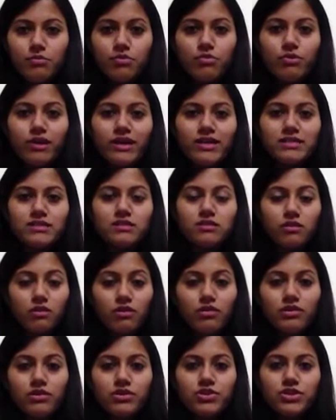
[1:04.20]
provides
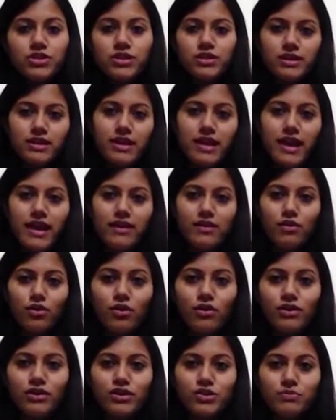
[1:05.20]
knowledge, and
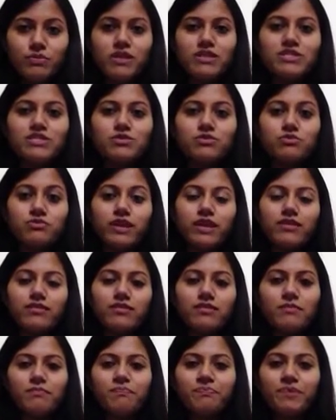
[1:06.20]
knowledge makes you great."
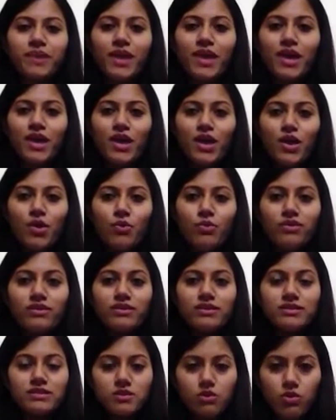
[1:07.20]
With
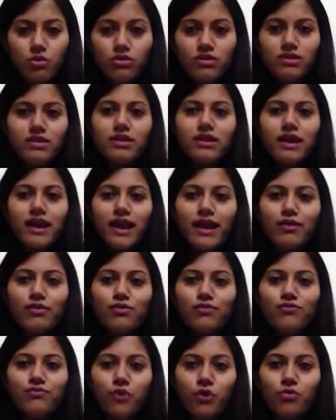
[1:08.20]
this quote, I
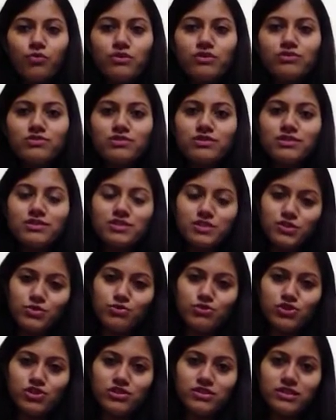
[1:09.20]
look forward to this
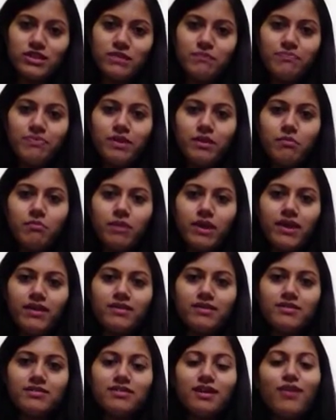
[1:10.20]
new journey,
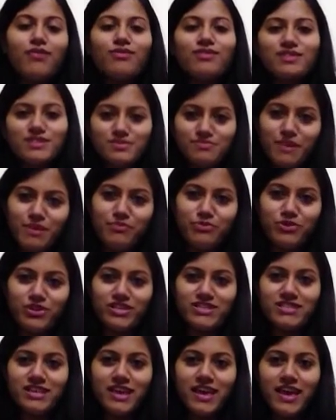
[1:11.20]
make countless
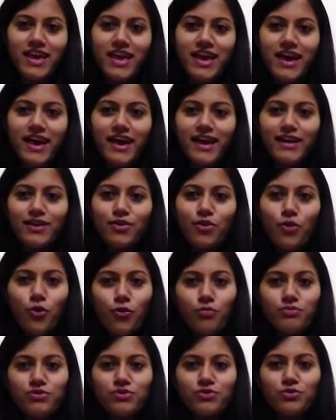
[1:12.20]
memories, and
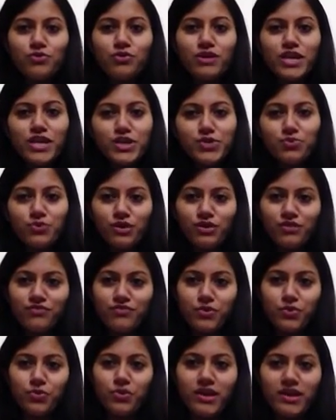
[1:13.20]
hope to know each one
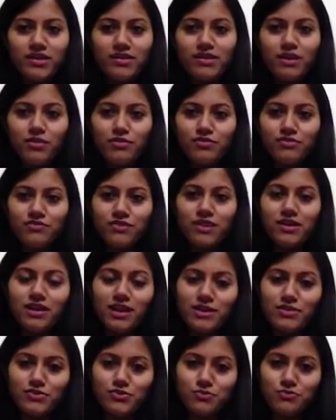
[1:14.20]
of you in and out of the
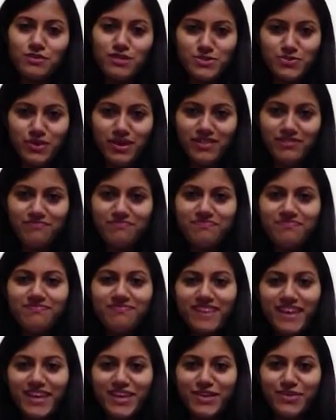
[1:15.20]
classroom as well.
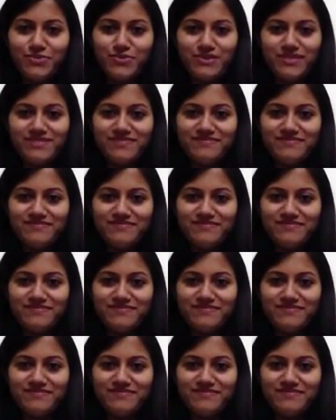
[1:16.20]
Thank you.